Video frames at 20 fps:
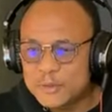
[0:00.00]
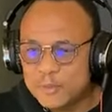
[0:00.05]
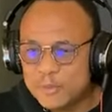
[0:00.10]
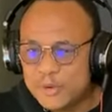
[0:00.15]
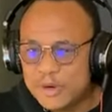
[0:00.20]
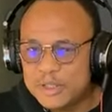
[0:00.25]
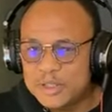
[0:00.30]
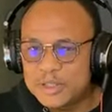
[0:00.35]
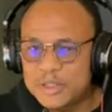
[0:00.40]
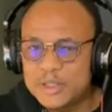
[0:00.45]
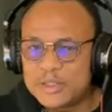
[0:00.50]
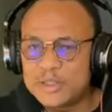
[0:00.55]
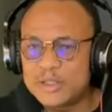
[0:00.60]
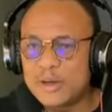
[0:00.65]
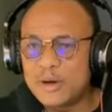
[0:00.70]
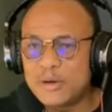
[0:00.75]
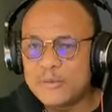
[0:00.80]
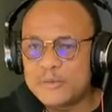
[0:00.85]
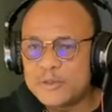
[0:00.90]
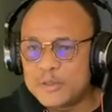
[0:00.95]

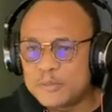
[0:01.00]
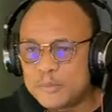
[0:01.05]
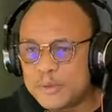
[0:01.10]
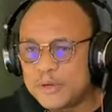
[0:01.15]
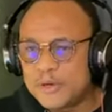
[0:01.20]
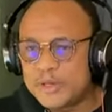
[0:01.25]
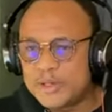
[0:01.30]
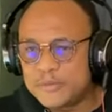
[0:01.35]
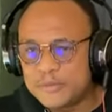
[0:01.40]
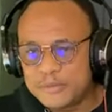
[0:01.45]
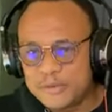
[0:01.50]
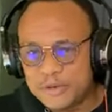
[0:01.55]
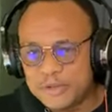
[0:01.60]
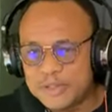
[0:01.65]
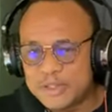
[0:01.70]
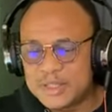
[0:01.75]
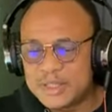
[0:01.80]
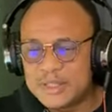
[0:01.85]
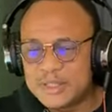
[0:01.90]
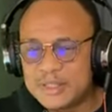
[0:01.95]
expressions of spirit
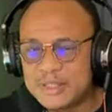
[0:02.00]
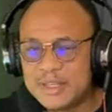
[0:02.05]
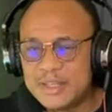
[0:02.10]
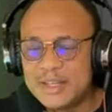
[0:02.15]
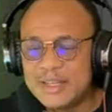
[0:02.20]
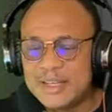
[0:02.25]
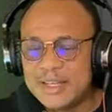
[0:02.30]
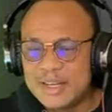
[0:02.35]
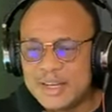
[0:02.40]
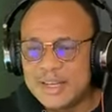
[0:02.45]
forces